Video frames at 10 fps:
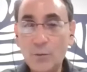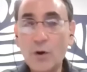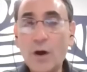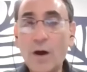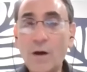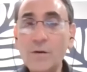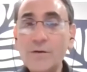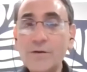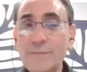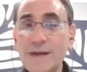We're all
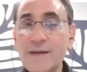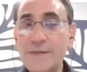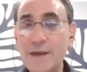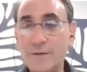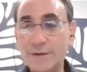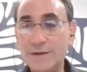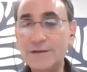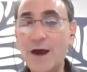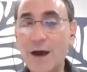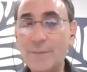going to meet there at the
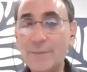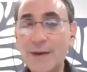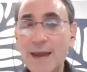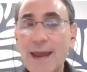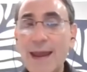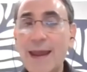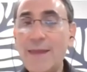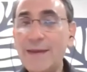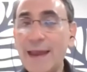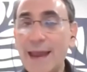top.
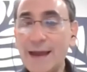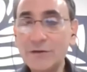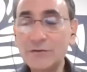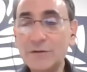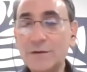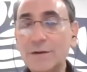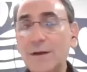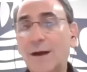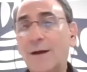And the extra